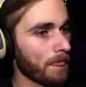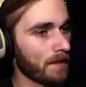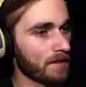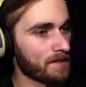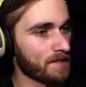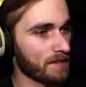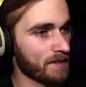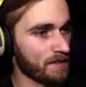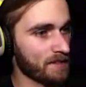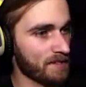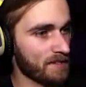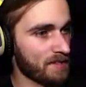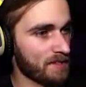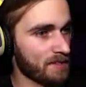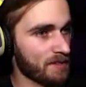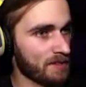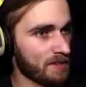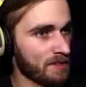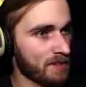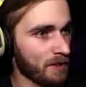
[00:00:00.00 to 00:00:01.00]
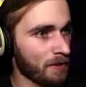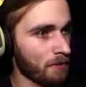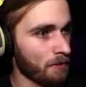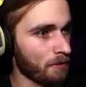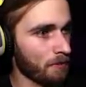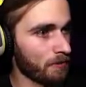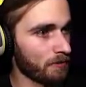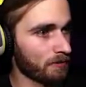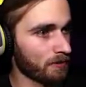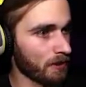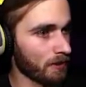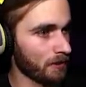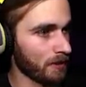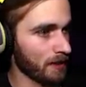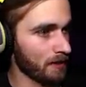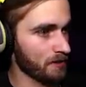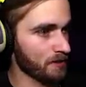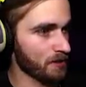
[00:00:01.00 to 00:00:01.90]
That's like a stove. Okay,